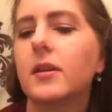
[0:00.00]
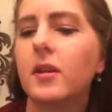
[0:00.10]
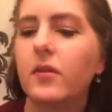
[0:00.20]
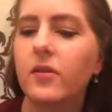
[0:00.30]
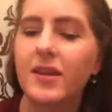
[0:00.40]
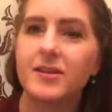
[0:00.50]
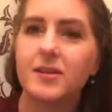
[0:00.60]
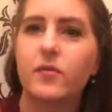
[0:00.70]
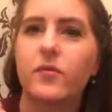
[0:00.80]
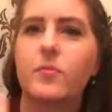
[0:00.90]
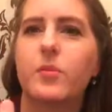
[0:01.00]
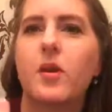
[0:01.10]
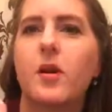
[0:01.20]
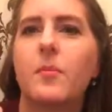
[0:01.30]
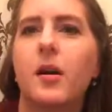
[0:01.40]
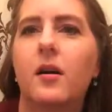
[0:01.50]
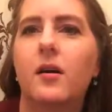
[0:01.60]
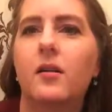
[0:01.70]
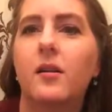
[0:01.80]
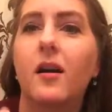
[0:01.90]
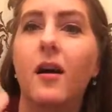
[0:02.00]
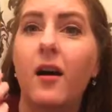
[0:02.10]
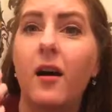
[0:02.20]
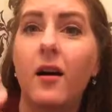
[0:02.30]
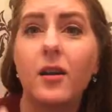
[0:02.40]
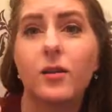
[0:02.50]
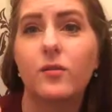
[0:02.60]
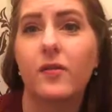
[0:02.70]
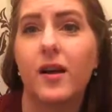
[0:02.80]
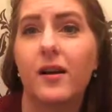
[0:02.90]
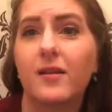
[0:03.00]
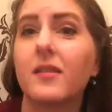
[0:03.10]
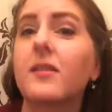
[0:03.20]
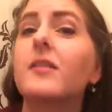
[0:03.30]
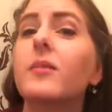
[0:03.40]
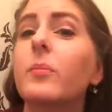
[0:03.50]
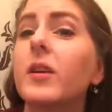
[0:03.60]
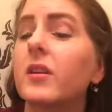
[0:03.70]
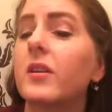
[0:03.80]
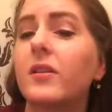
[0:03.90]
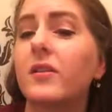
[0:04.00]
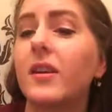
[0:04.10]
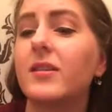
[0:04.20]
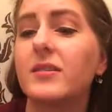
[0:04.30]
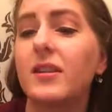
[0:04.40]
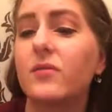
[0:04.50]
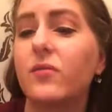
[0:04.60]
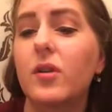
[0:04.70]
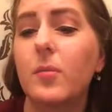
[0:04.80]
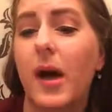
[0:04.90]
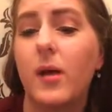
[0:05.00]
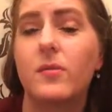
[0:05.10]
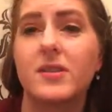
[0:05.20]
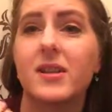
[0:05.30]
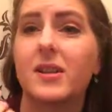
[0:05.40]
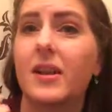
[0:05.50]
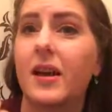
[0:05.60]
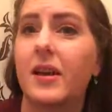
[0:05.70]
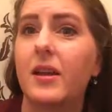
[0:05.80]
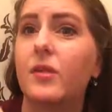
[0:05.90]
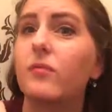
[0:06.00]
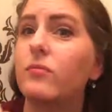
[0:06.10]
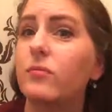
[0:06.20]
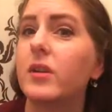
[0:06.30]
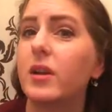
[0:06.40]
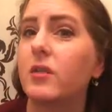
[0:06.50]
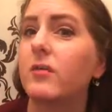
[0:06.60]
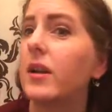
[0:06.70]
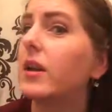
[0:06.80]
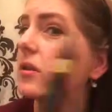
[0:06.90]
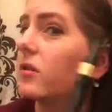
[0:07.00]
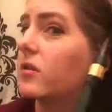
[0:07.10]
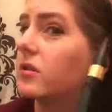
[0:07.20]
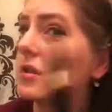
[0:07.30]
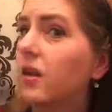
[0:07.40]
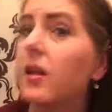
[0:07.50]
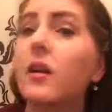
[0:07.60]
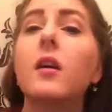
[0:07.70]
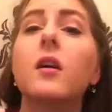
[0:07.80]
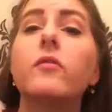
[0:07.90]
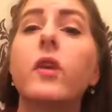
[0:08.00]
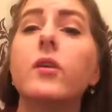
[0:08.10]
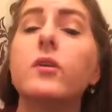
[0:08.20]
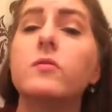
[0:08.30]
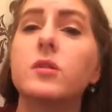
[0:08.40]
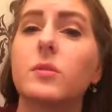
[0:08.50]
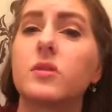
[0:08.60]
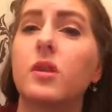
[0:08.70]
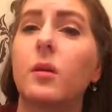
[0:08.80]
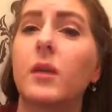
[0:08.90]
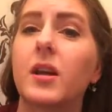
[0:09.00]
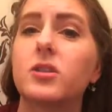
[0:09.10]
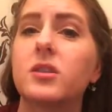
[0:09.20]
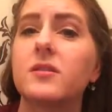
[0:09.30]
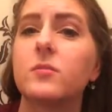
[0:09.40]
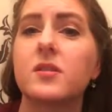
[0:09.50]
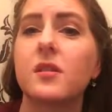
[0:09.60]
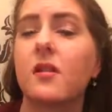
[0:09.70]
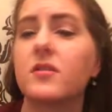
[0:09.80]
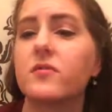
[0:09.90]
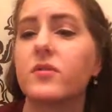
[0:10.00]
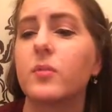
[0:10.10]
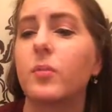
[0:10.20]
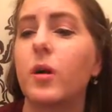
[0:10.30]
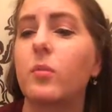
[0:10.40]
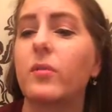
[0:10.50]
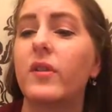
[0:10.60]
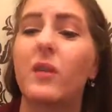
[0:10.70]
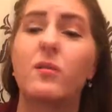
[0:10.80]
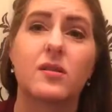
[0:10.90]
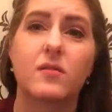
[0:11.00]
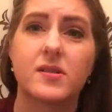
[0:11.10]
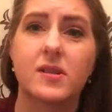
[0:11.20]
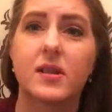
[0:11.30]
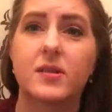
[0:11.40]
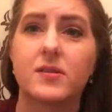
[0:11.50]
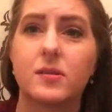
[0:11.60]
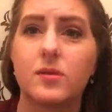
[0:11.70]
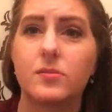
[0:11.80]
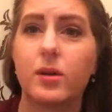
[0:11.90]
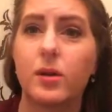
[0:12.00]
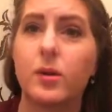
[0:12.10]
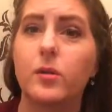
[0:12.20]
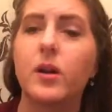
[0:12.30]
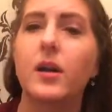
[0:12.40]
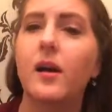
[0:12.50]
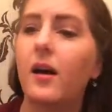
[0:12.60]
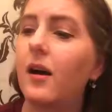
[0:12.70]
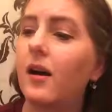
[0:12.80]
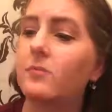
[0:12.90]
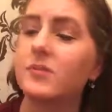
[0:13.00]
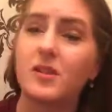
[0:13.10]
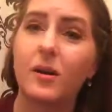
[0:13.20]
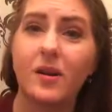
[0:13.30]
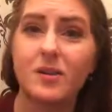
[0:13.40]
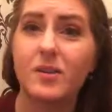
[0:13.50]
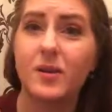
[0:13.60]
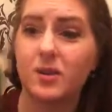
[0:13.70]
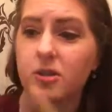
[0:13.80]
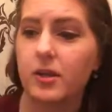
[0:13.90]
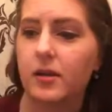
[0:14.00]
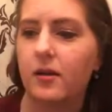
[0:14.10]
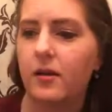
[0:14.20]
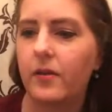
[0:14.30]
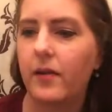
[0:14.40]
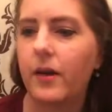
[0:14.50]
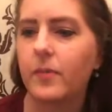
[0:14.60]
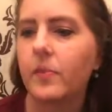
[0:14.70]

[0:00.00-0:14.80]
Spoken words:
This from Primark, I love that because it did, for £1, it gave really, really good volume to my top lashes. It was lighter for the bottom, but that was obviously because it was blue, so I do actually like that.